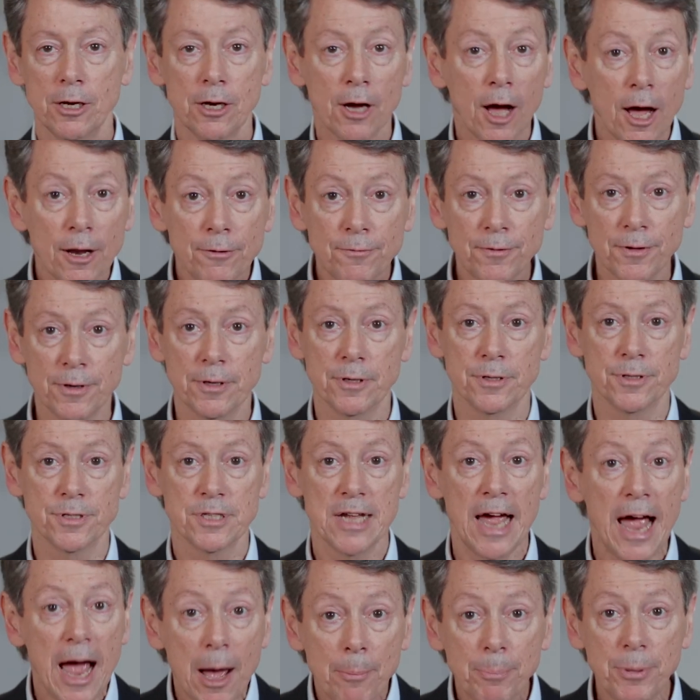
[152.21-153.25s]
confidence,
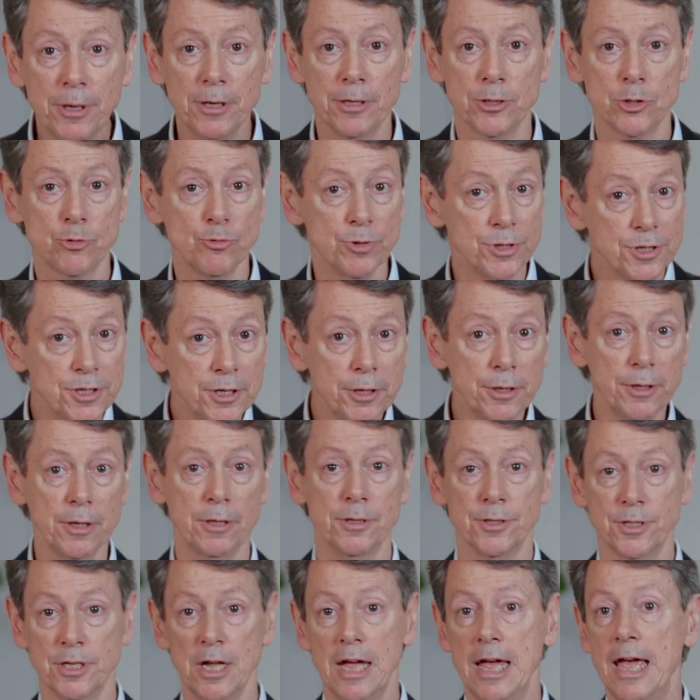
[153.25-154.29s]
happiness,
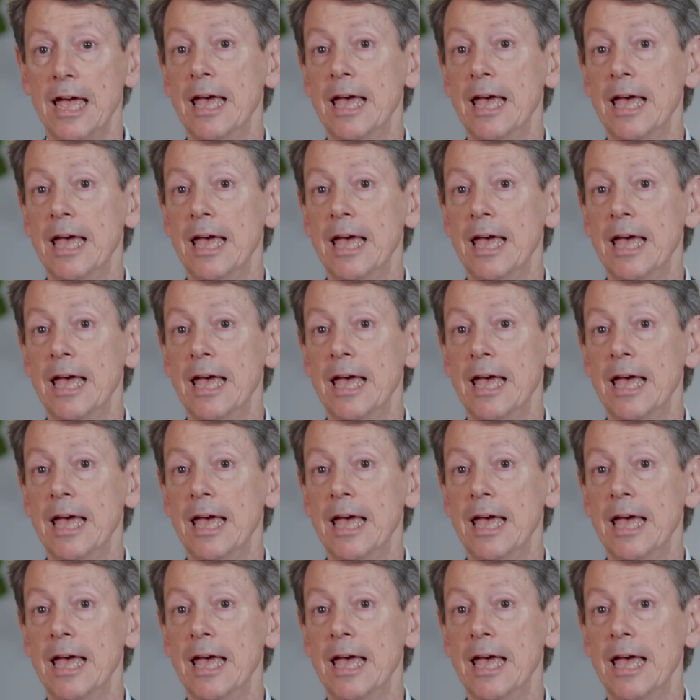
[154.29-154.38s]
resilience,